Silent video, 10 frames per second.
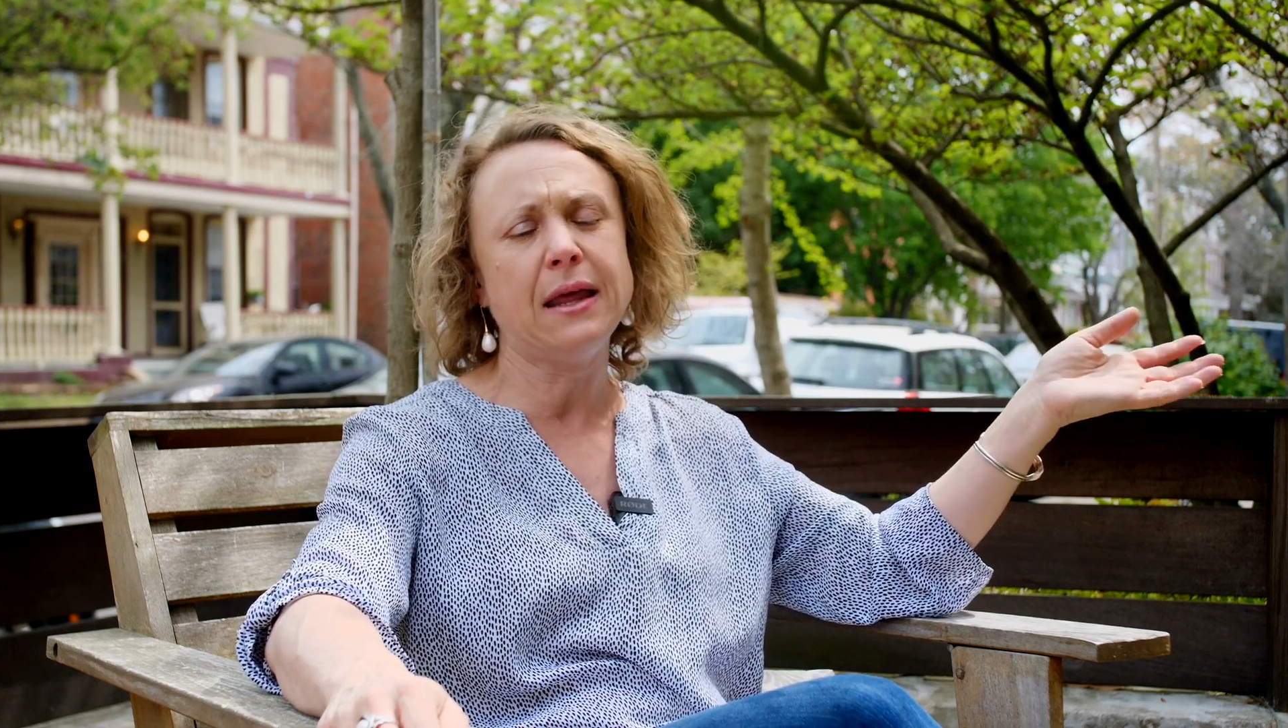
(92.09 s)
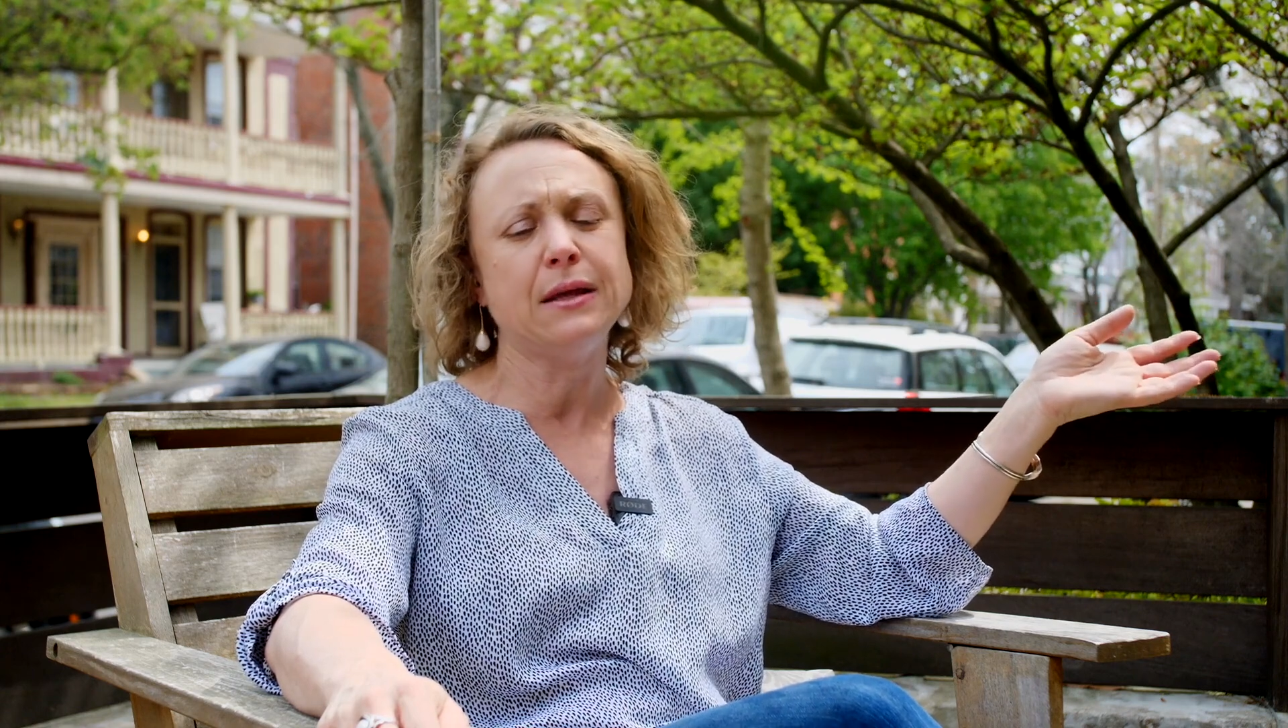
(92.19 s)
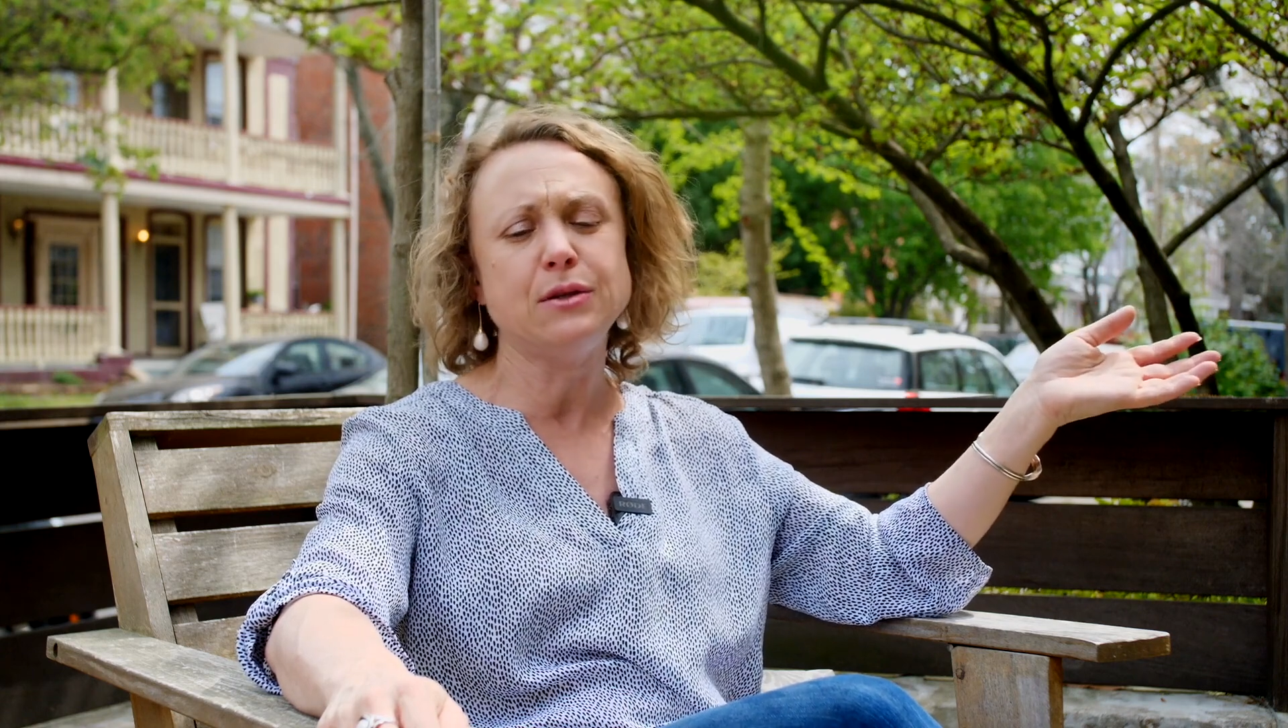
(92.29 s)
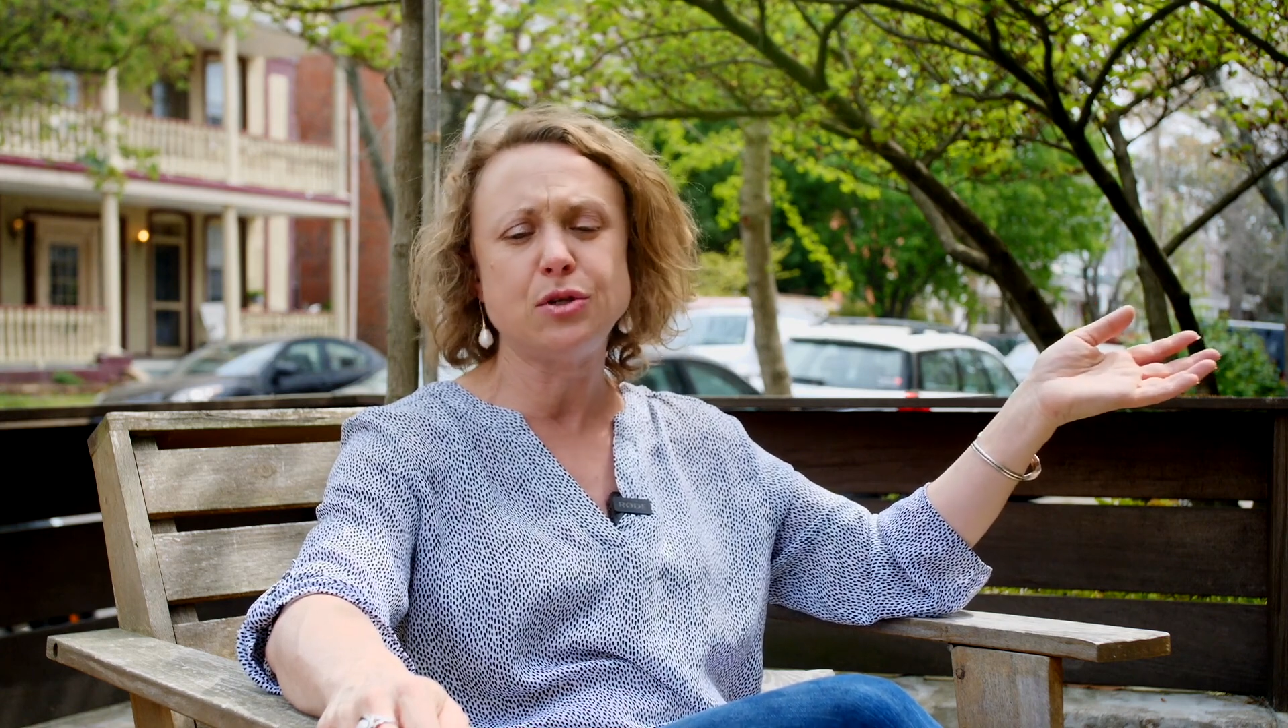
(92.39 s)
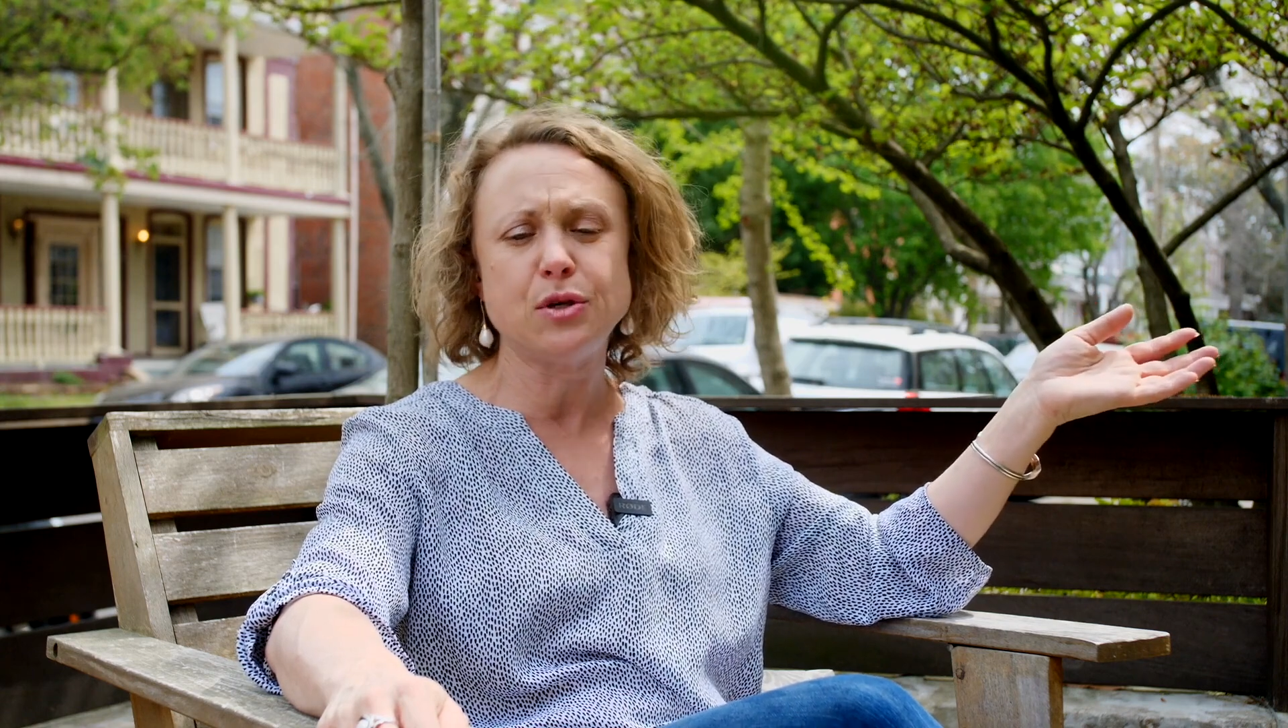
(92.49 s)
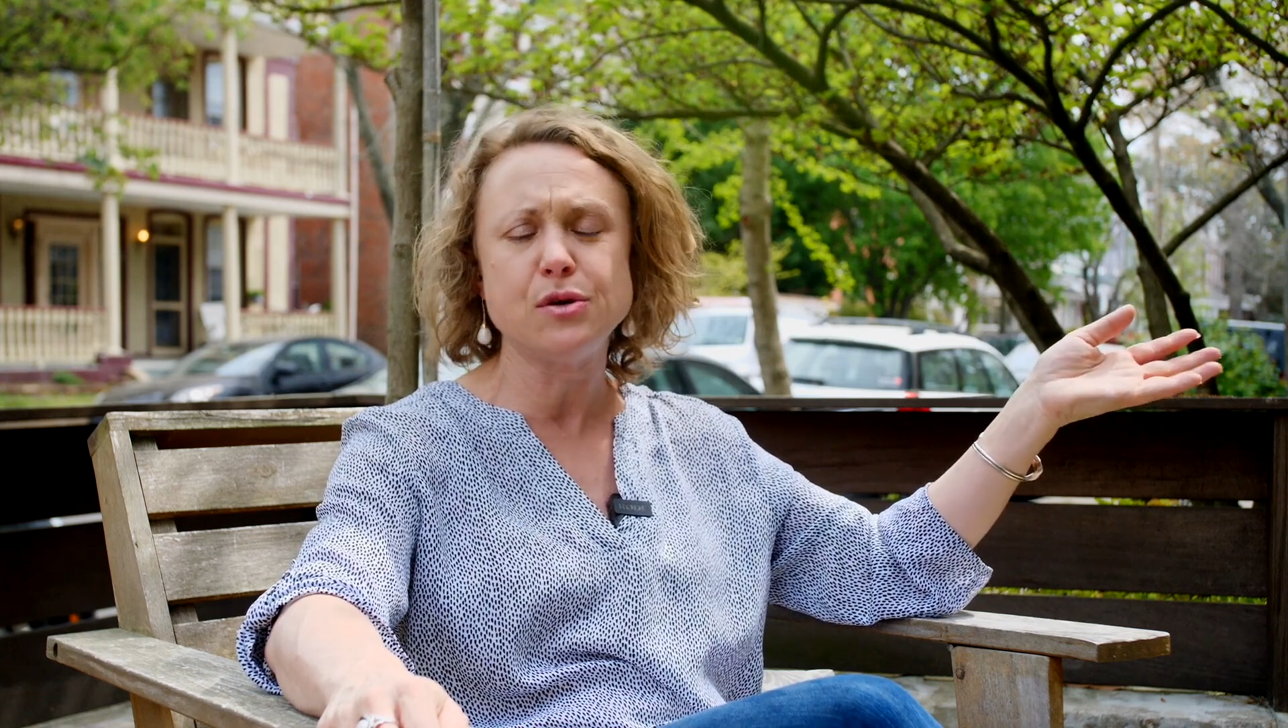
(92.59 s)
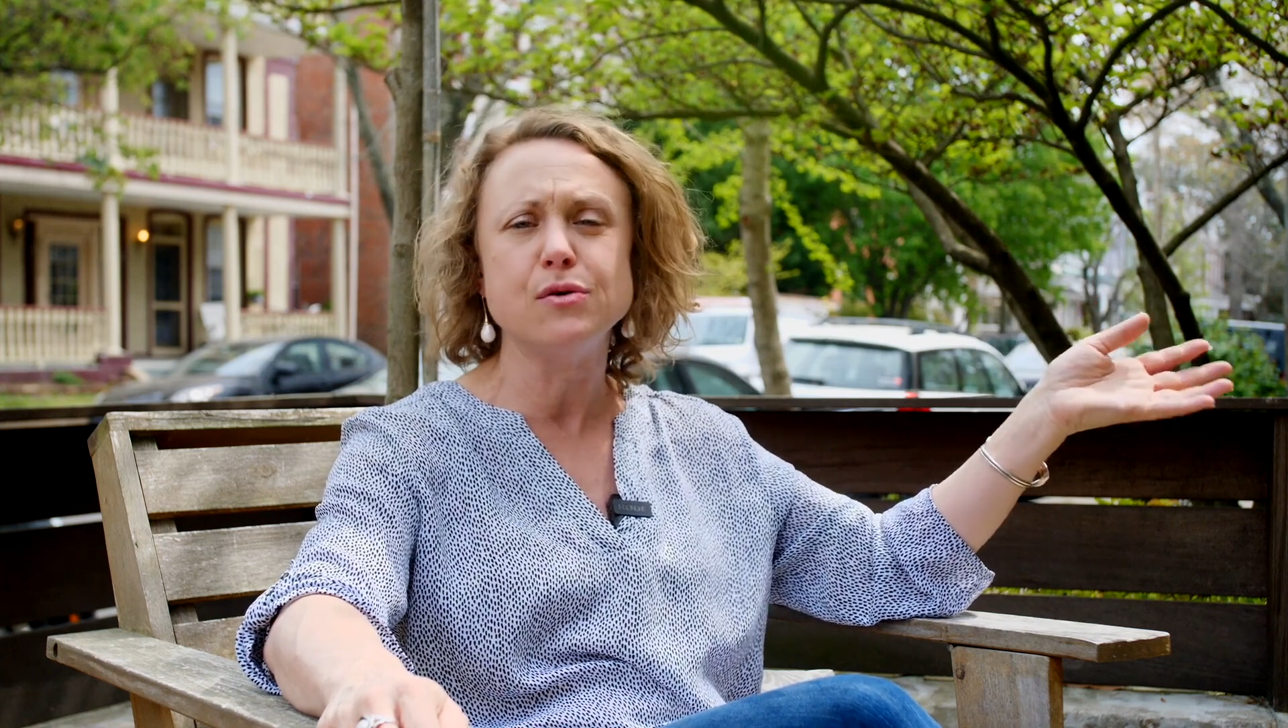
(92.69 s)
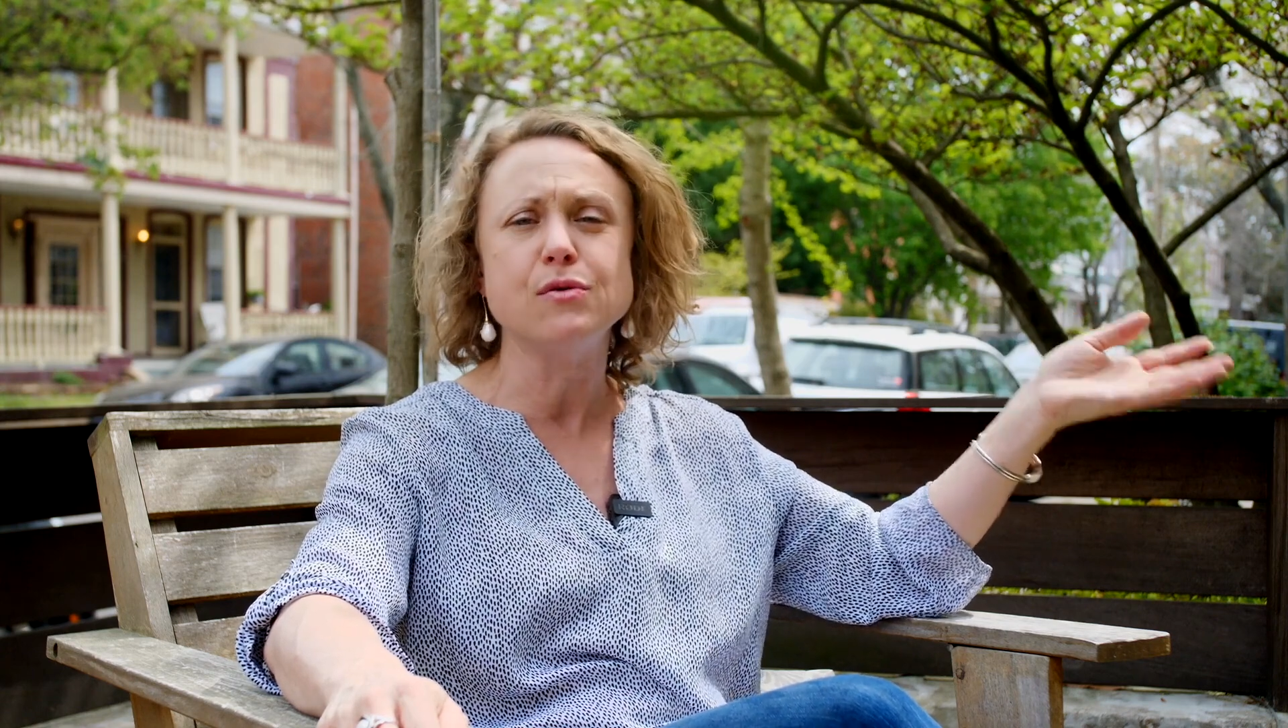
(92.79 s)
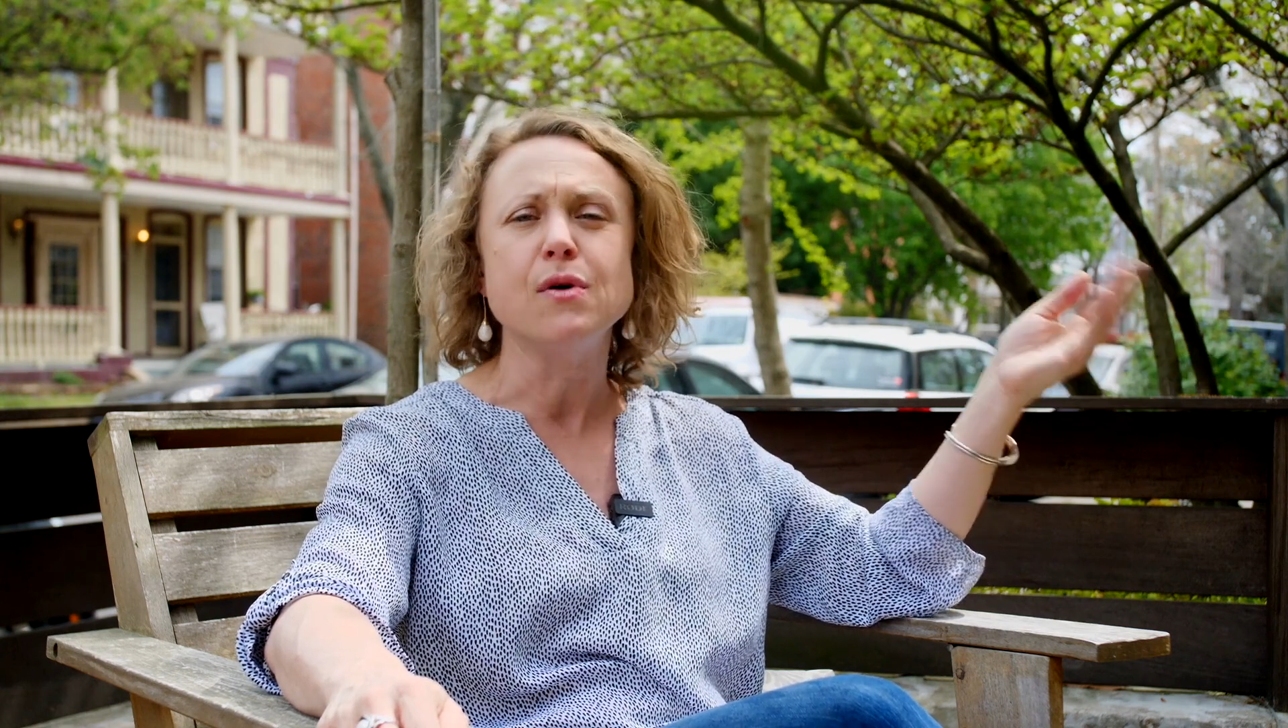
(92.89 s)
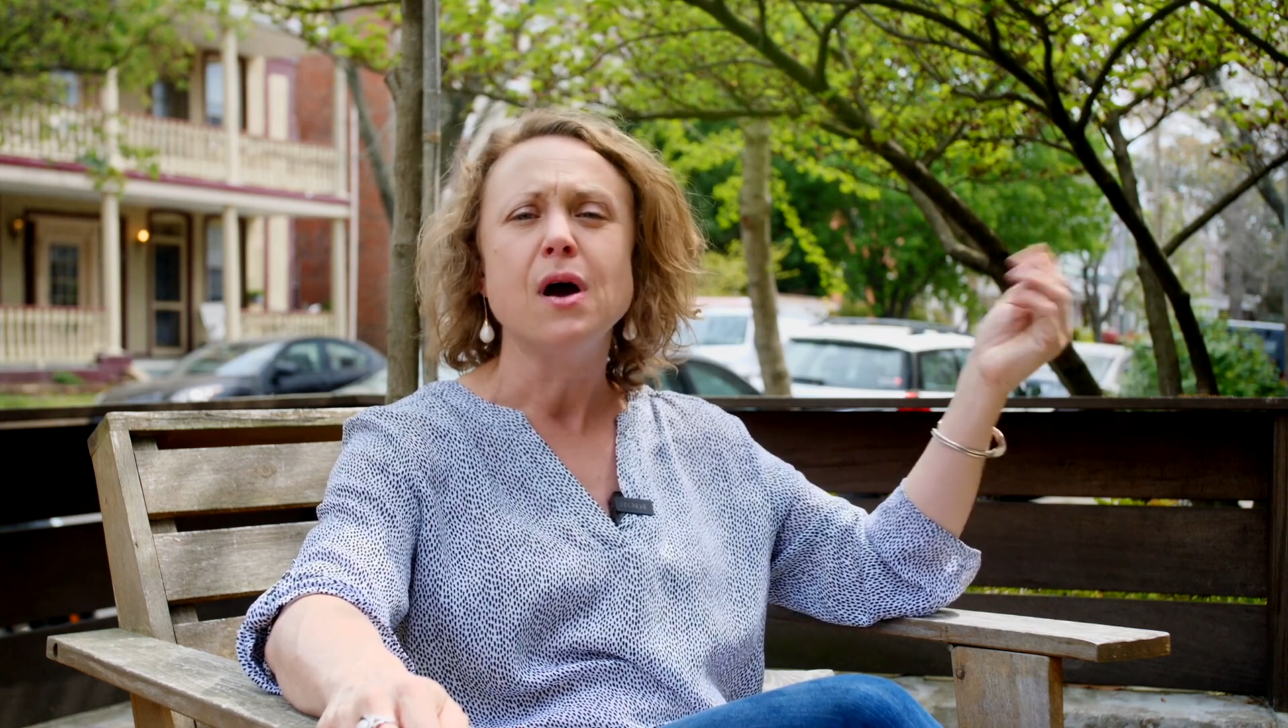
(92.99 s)

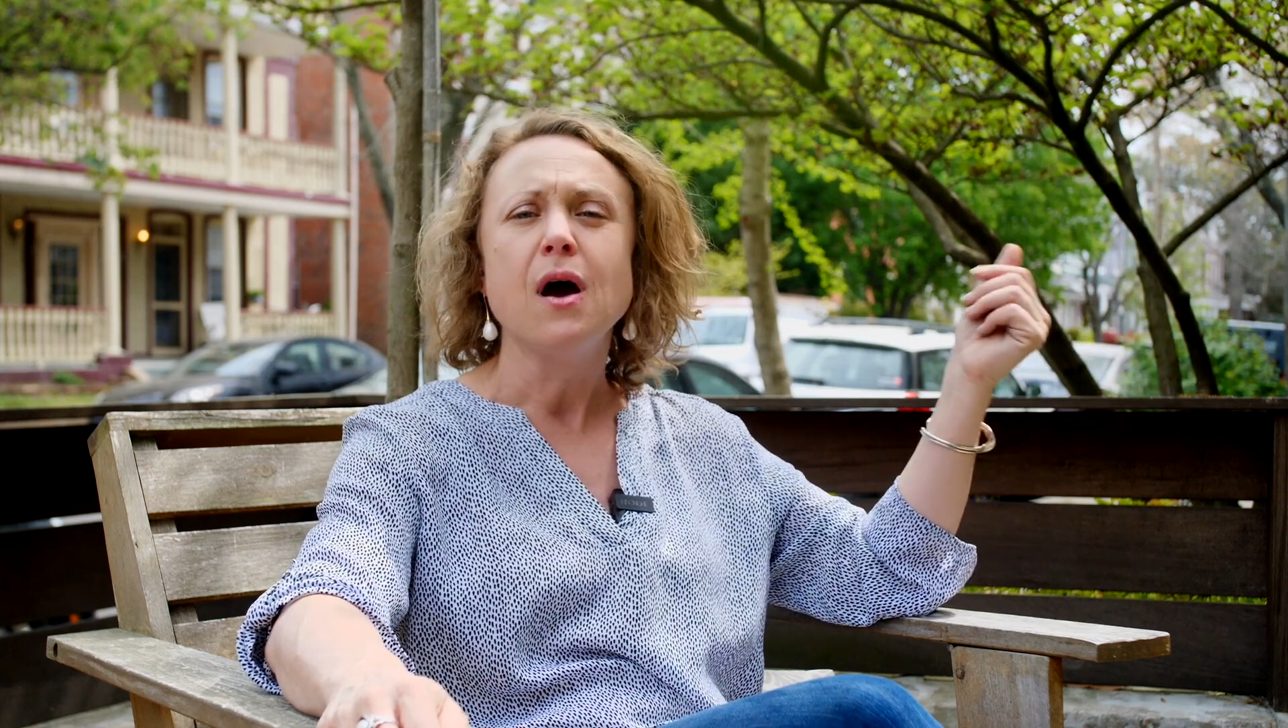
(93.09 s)
into